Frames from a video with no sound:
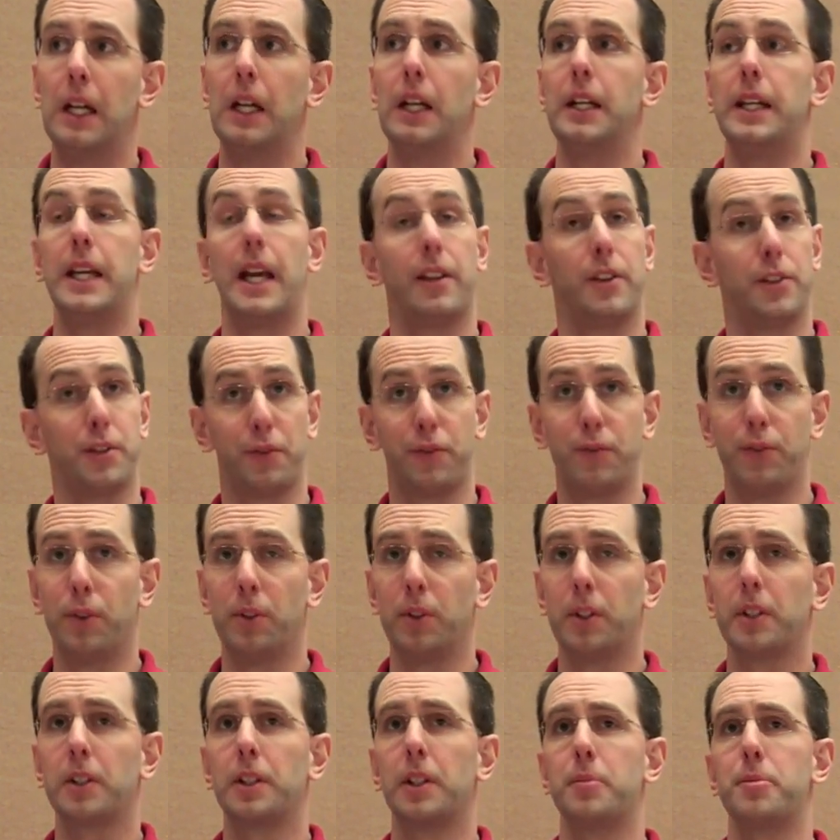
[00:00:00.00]
Yeah, there's a
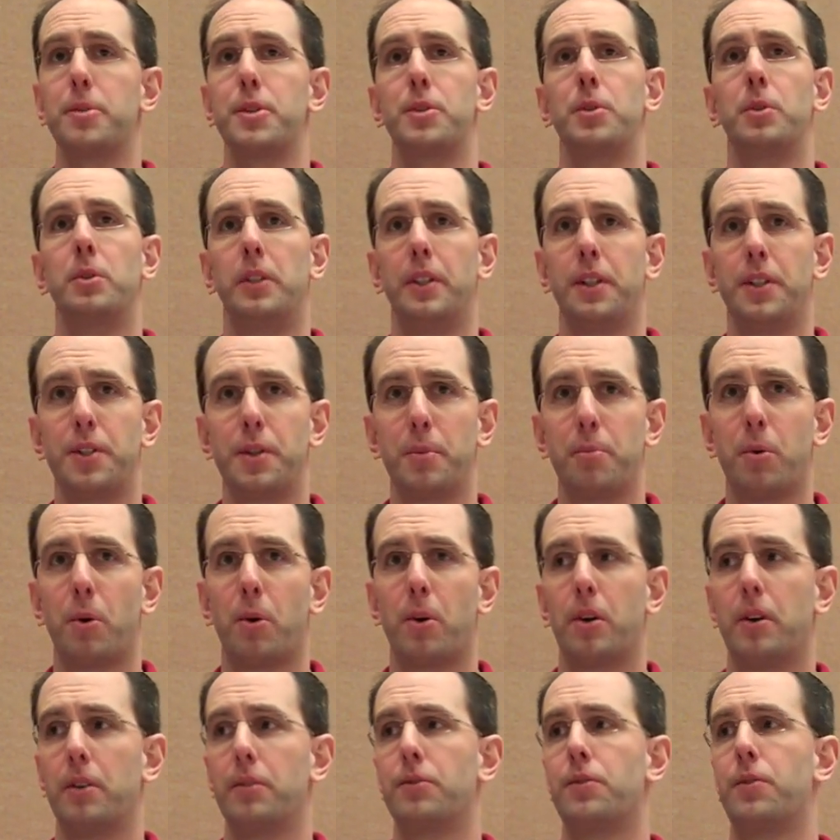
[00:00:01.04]
full Eclipse tooling
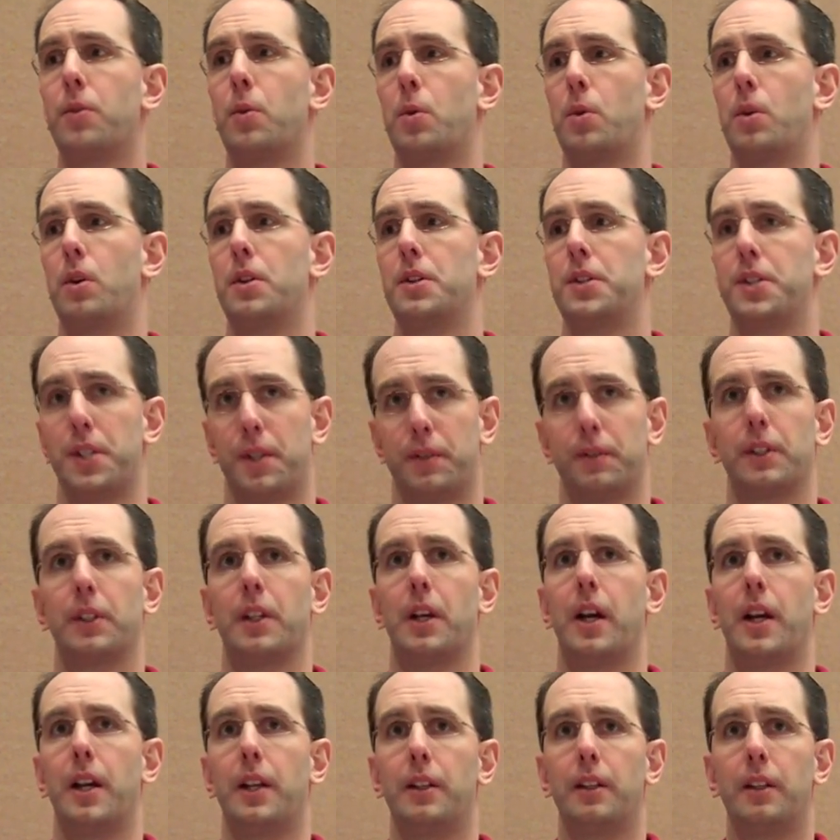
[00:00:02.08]
support for
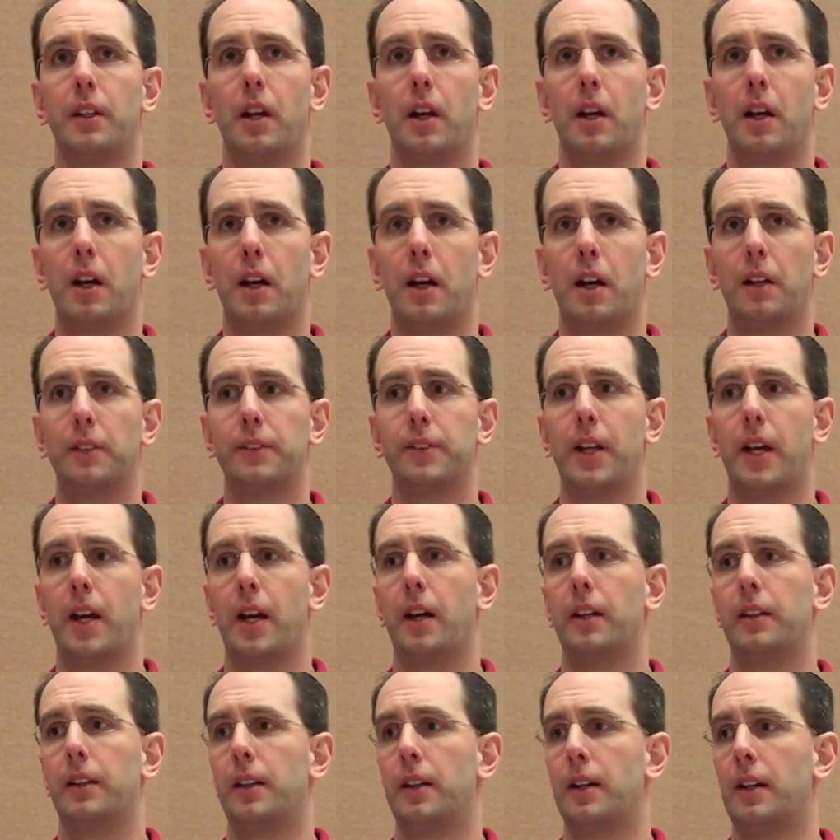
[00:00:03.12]
Silverlight
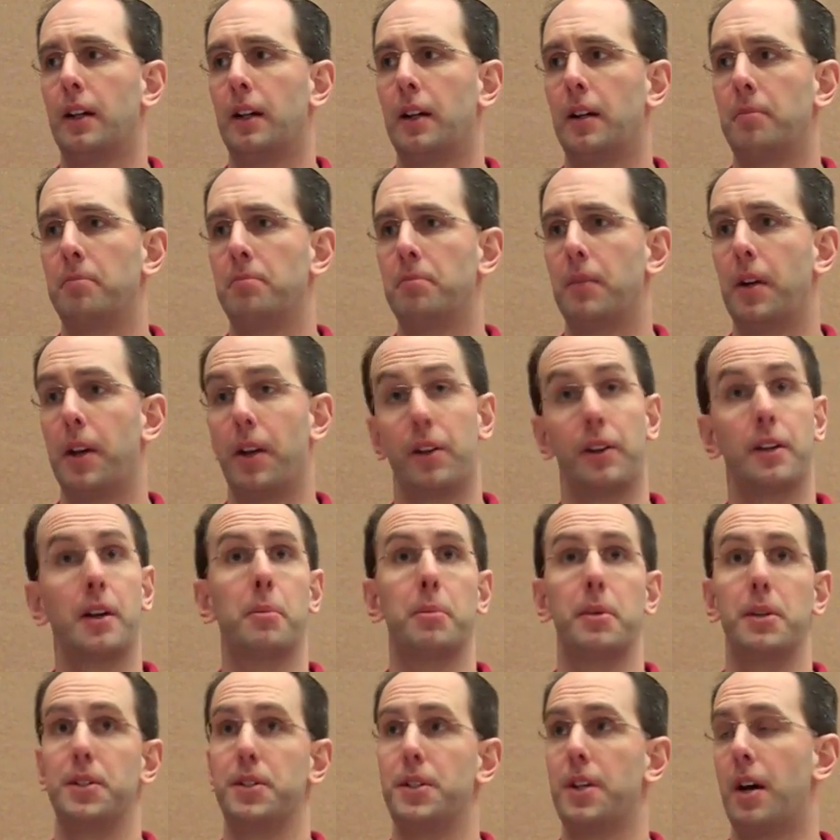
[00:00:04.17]
that another
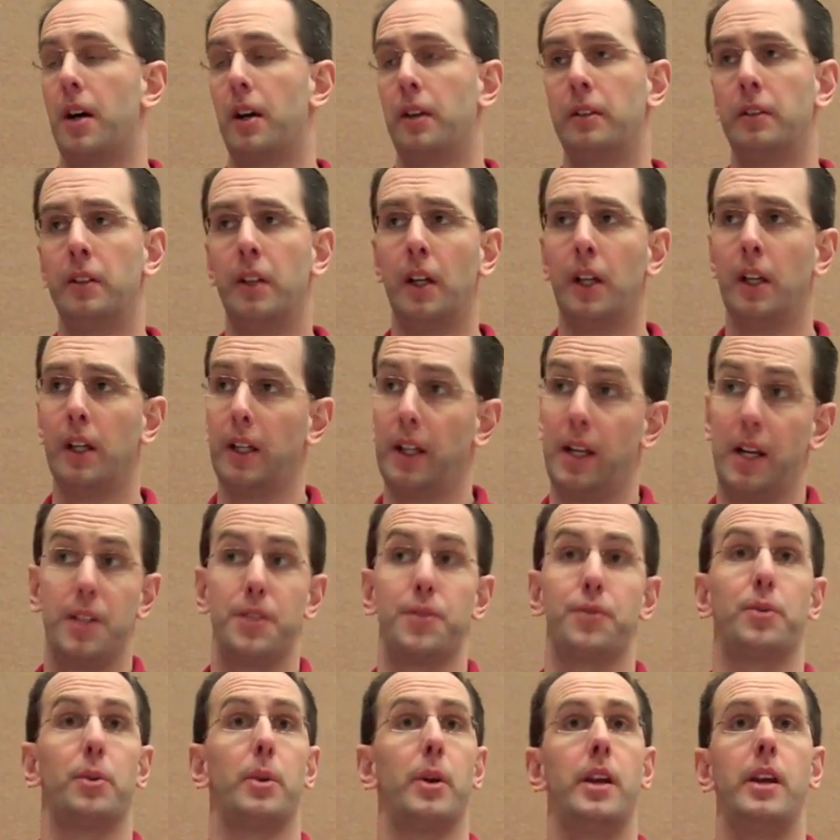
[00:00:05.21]
company's done, and it's
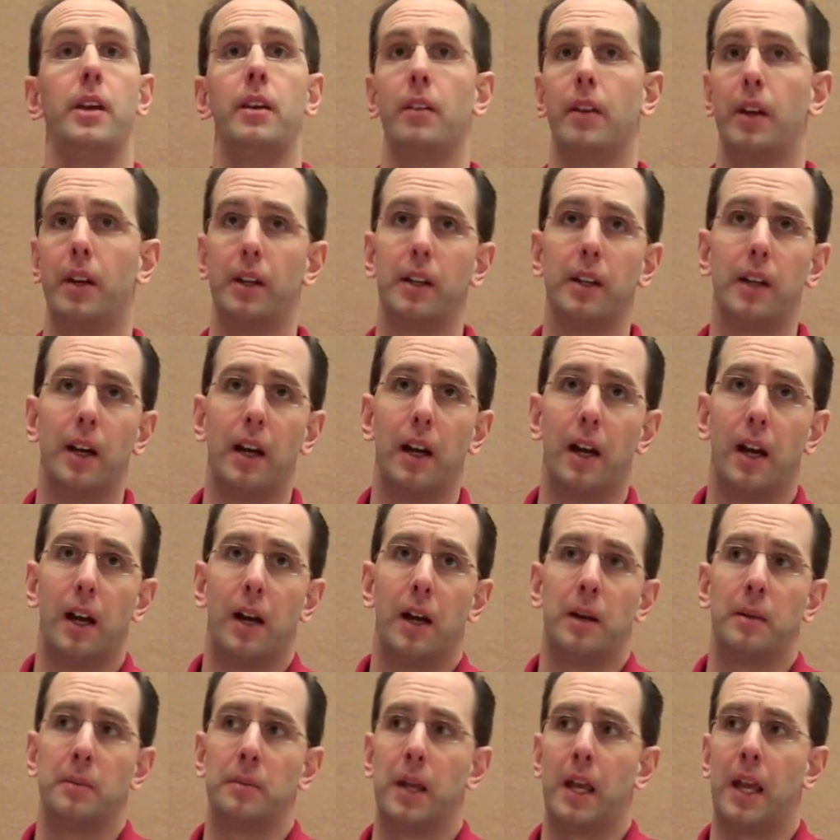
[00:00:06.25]
free.
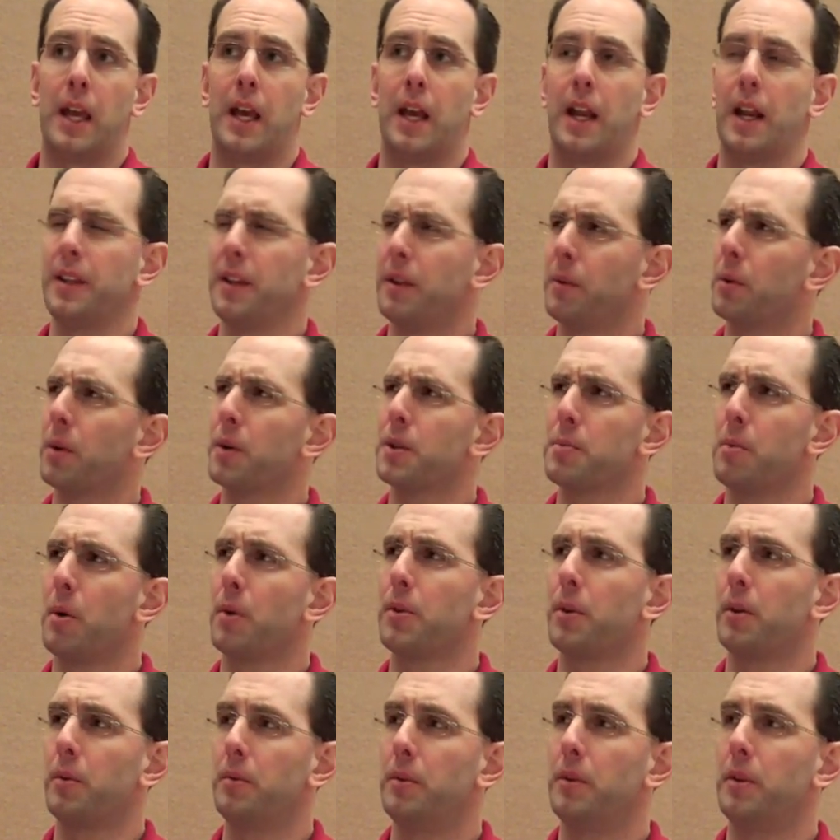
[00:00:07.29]
And I think it works
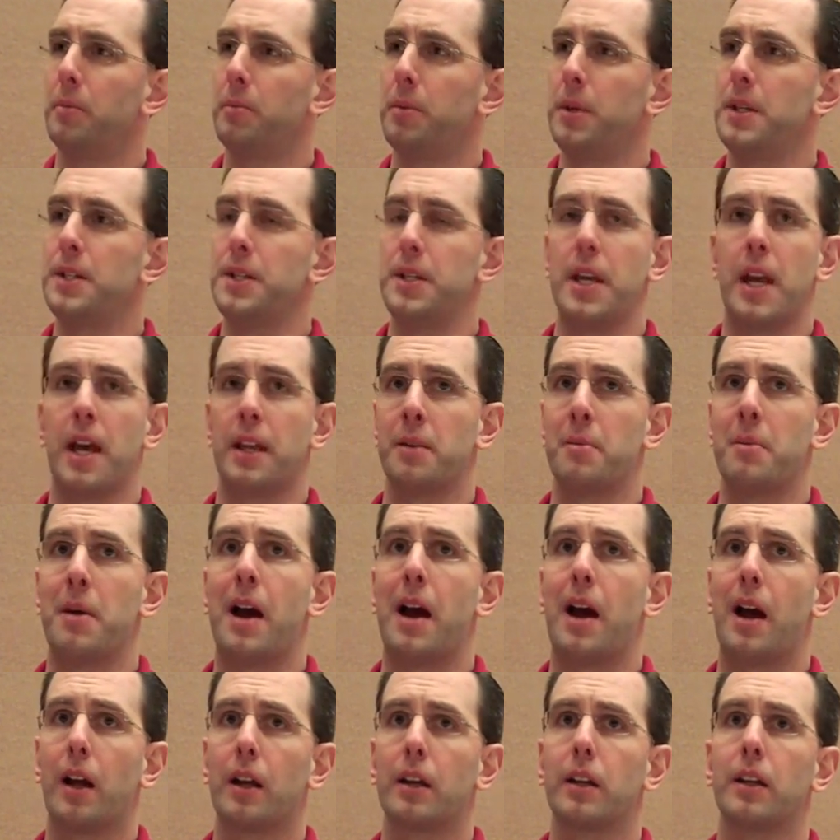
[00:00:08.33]
both on the PC and the
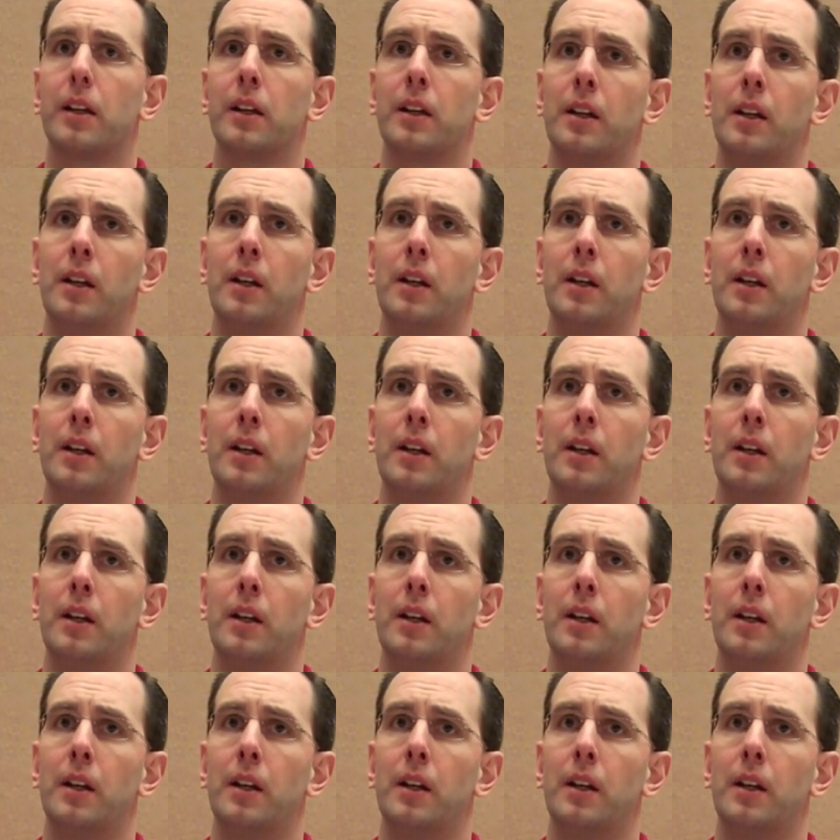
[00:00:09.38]
Mac.